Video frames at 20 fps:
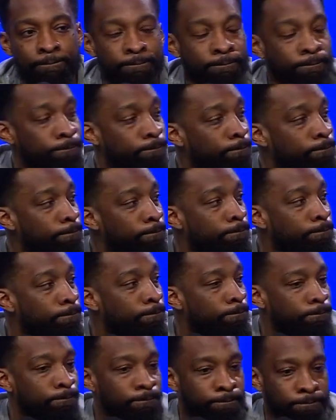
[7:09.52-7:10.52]
First row on the
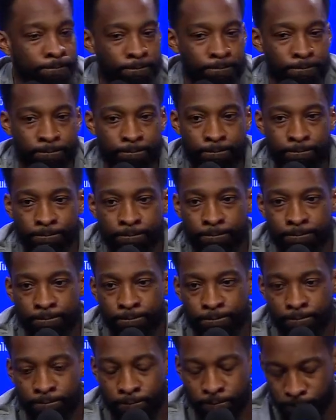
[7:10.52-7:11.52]
right.
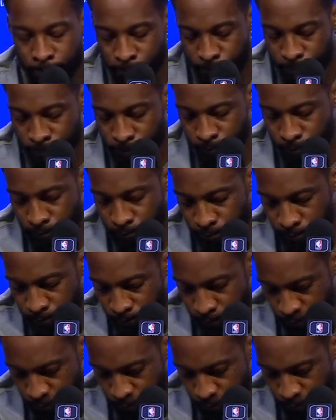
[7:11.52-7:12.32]
Jake Shapiro, Denver